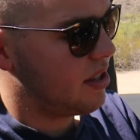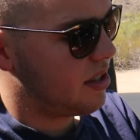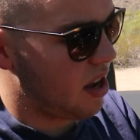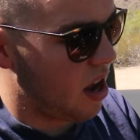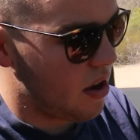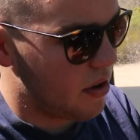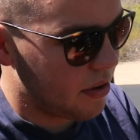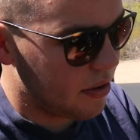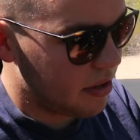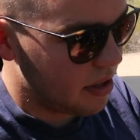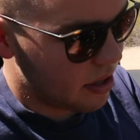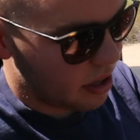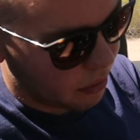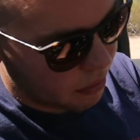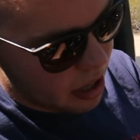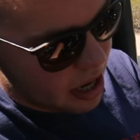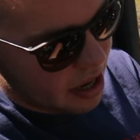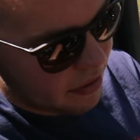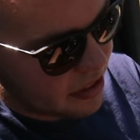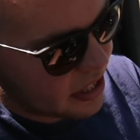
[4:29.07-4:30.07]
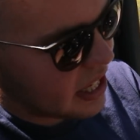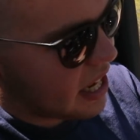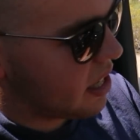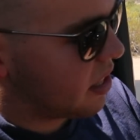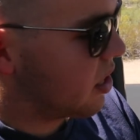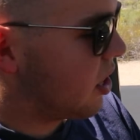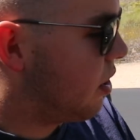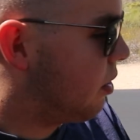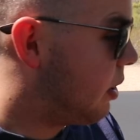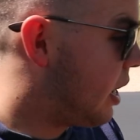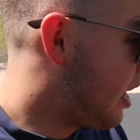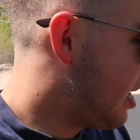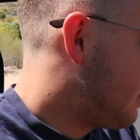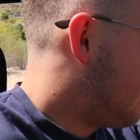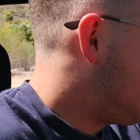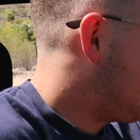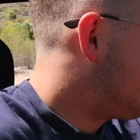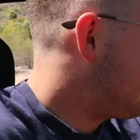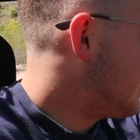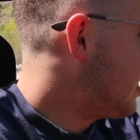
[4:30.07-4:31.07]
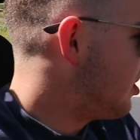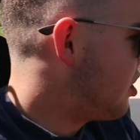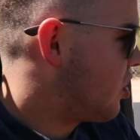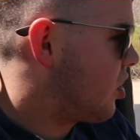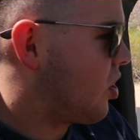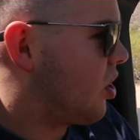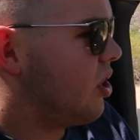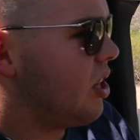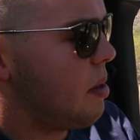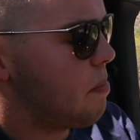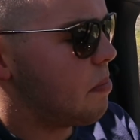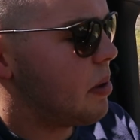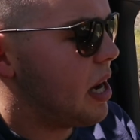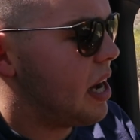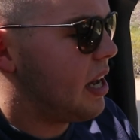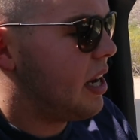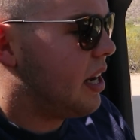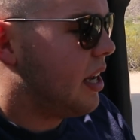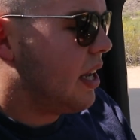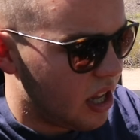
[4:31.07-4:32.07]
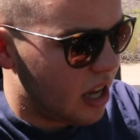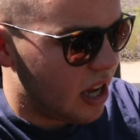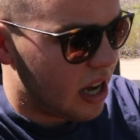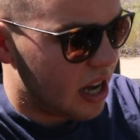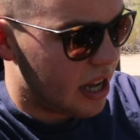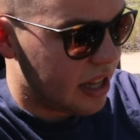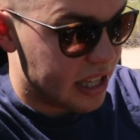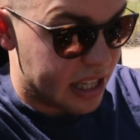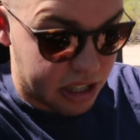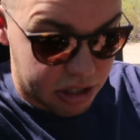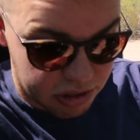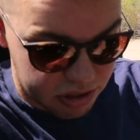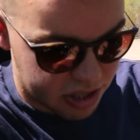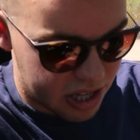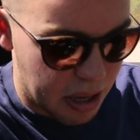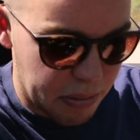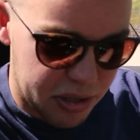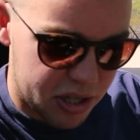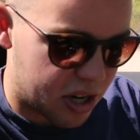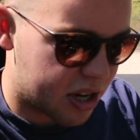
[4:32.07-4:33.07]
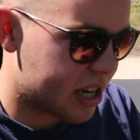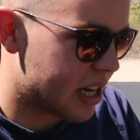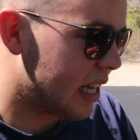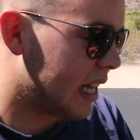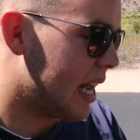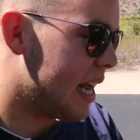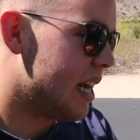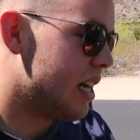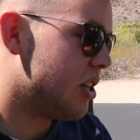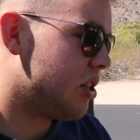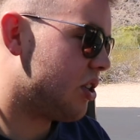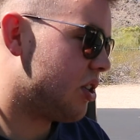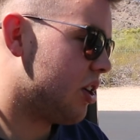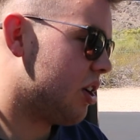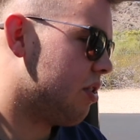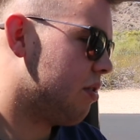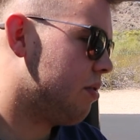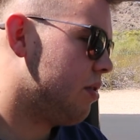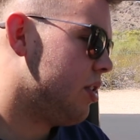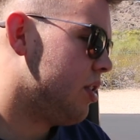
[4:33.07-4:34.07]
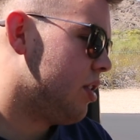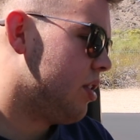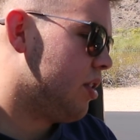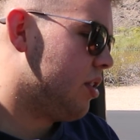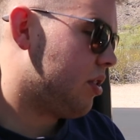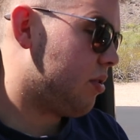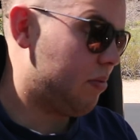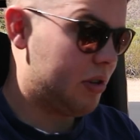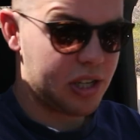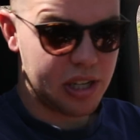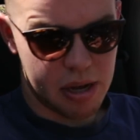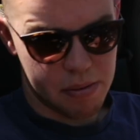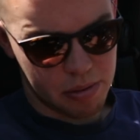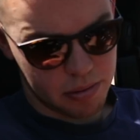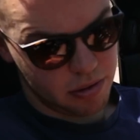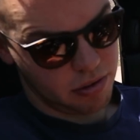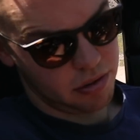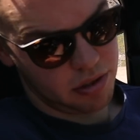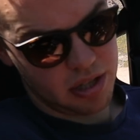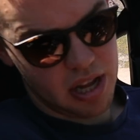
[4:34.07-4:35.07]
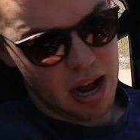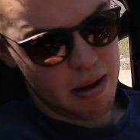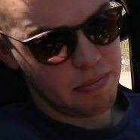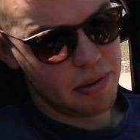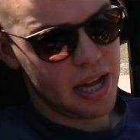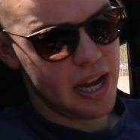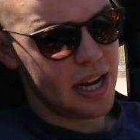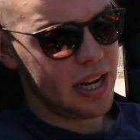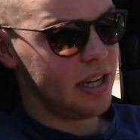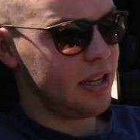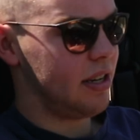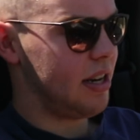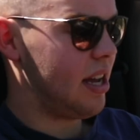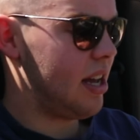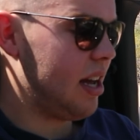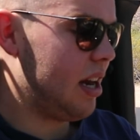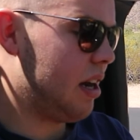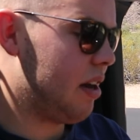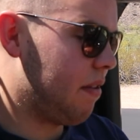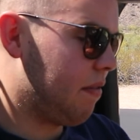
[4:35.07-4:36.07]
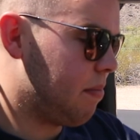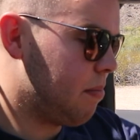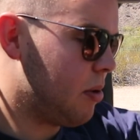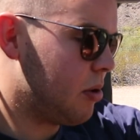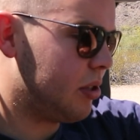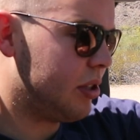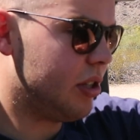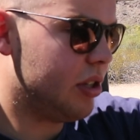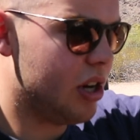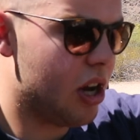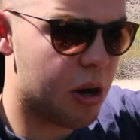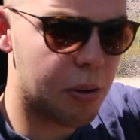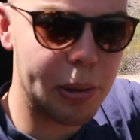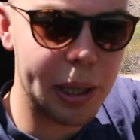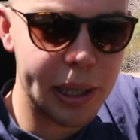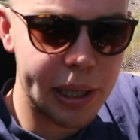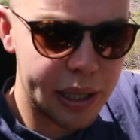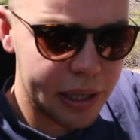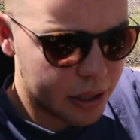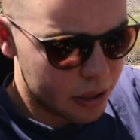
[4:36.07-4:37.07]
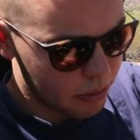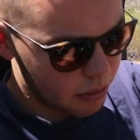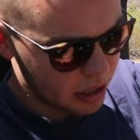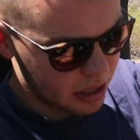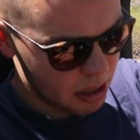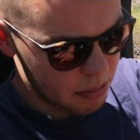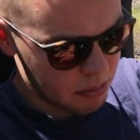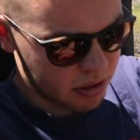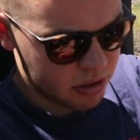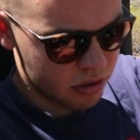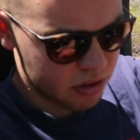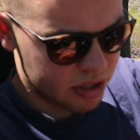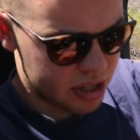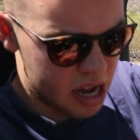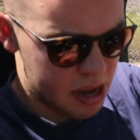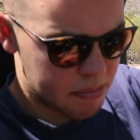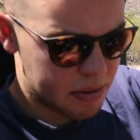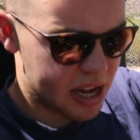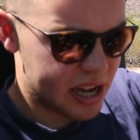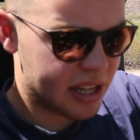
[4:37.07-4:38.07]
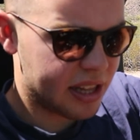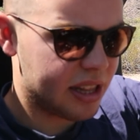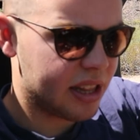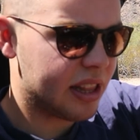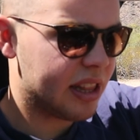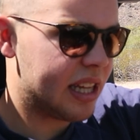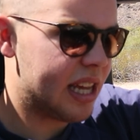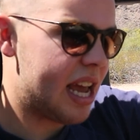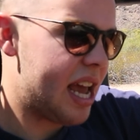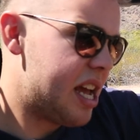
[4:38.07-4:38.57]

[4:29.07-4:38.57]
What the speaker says: So right off the get-go, I don't know if you guys just heard it, but the Eco Stop Start Engage. So when you come up to a stoplight, I don't know if most of you know, but you come up to a stoplight, the